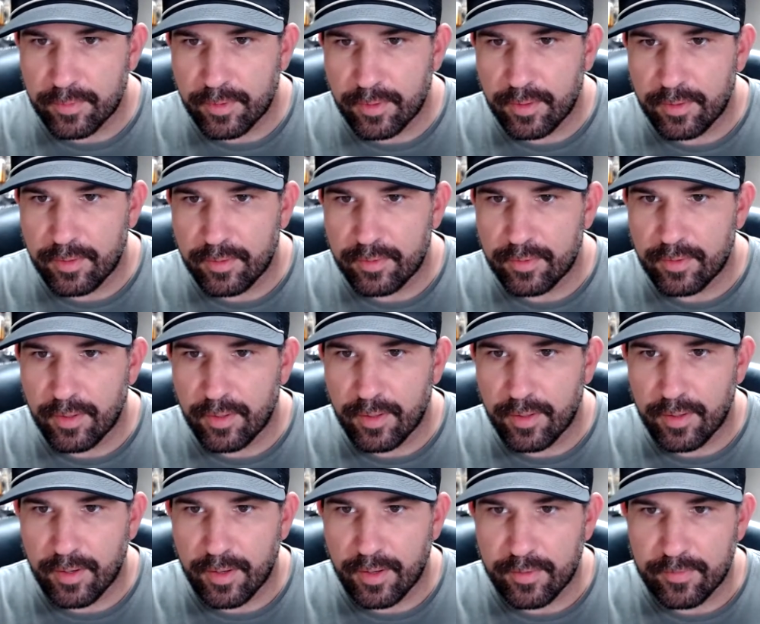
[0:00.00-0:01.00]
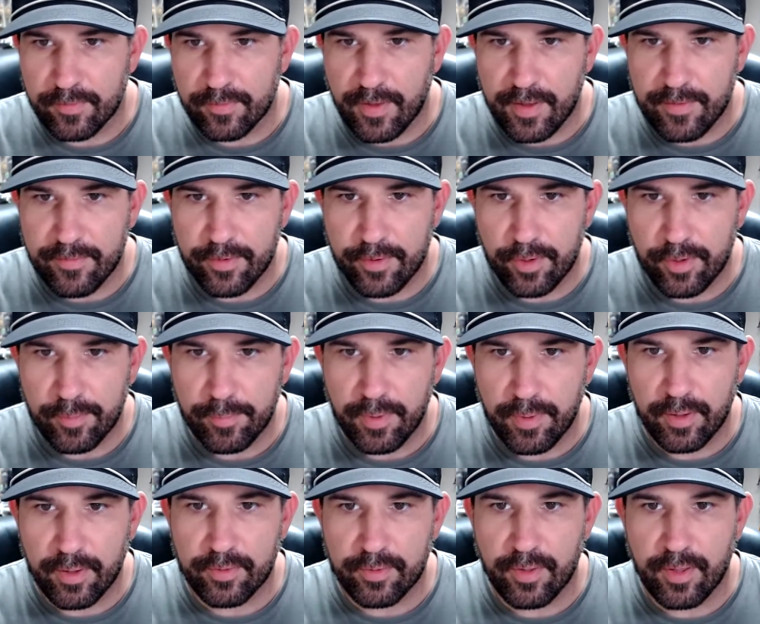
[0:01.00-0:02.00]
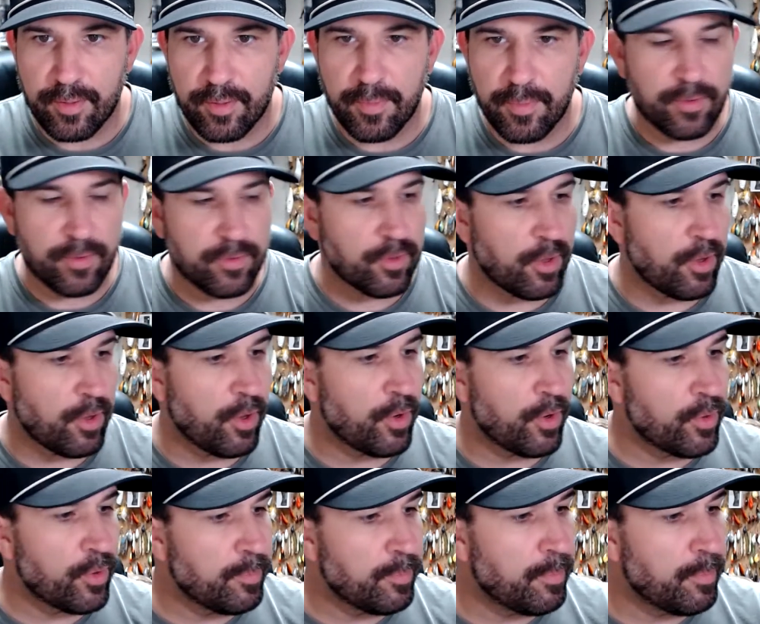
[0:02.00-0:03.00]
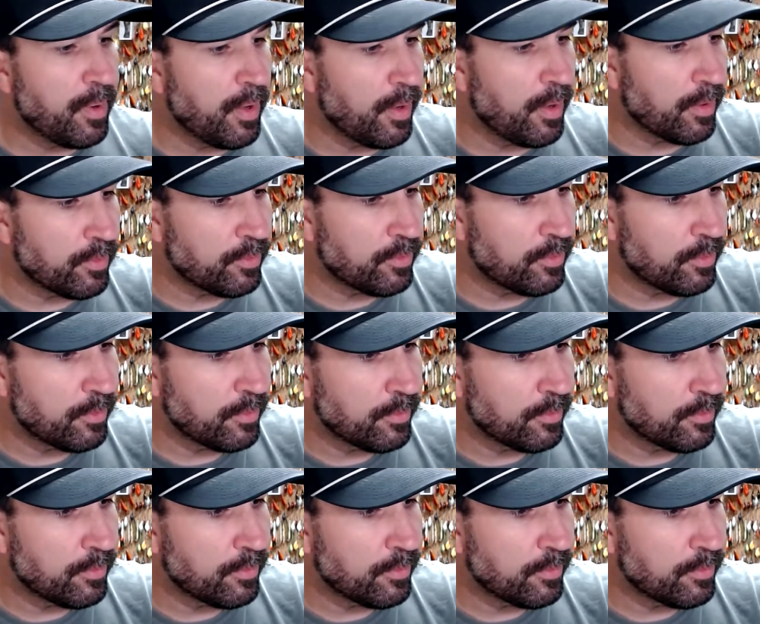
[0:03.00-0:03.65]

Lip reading: and he said at $500 he makes $100.